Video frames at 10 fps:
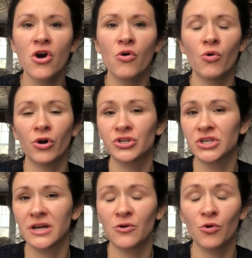or
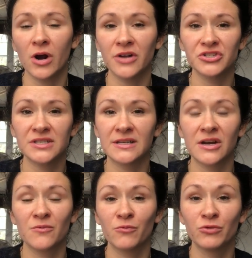or I'll just
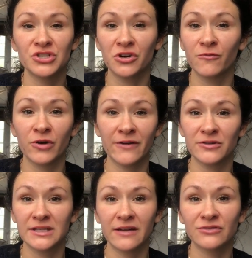reserve
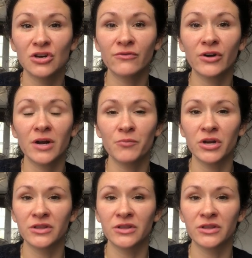whatever's left over and put it